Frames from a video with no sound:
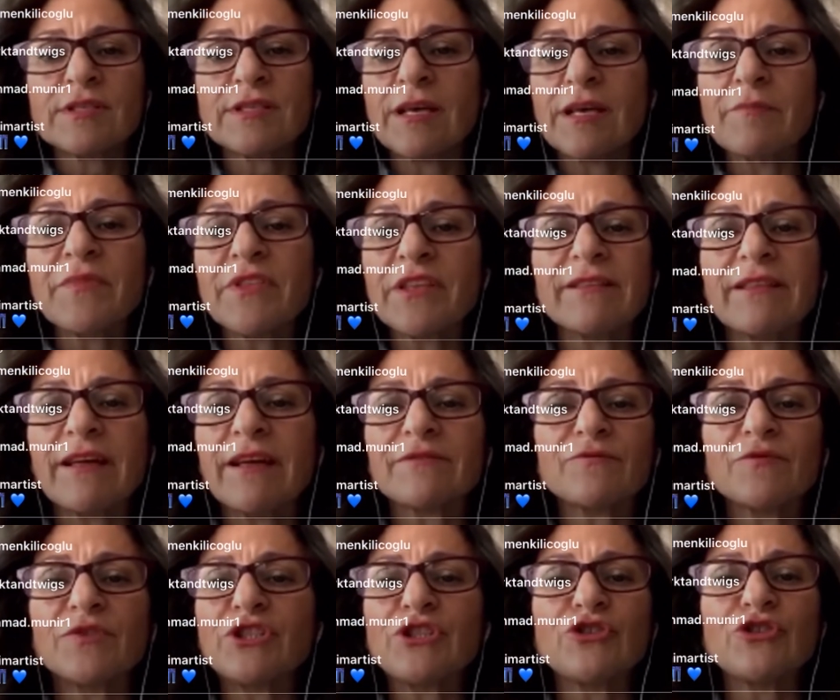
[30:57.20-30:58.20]
something
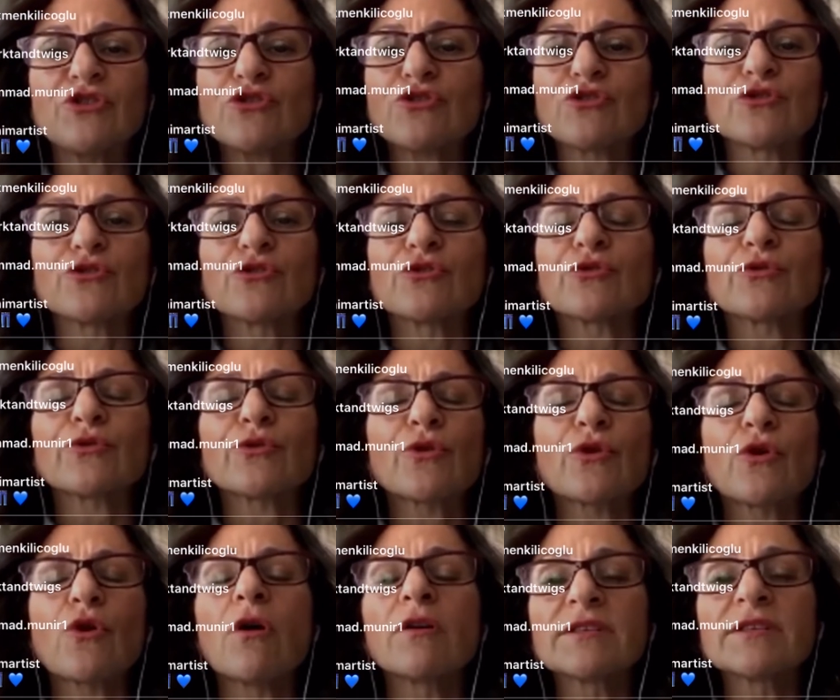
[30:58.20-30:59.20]
that we need to
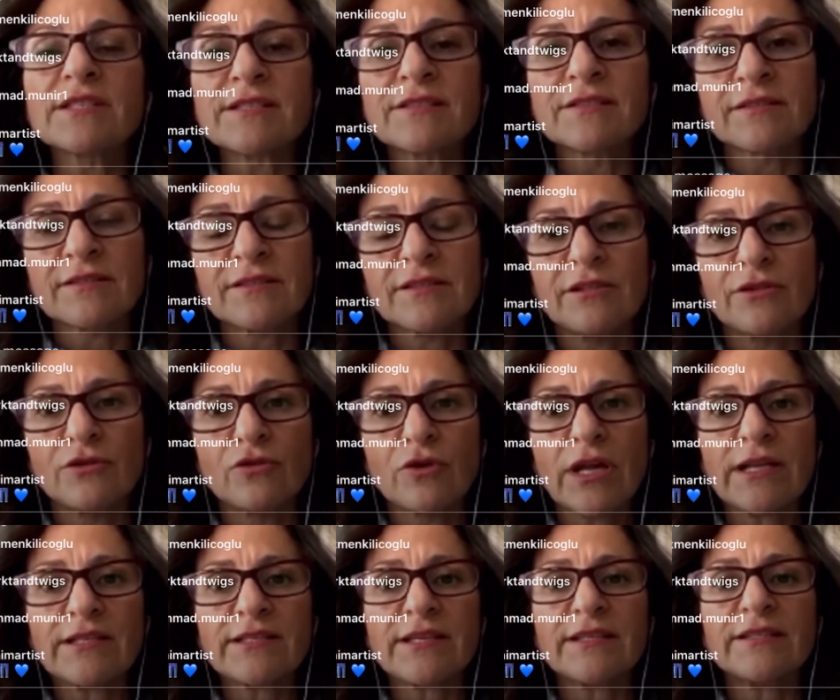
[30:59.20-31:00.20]
constantly
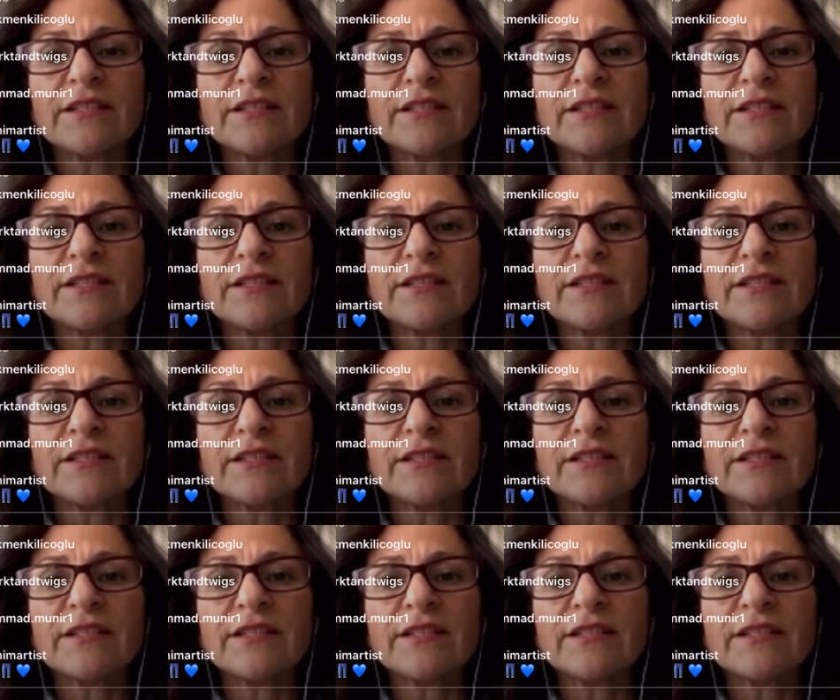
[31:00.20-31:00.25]
look at,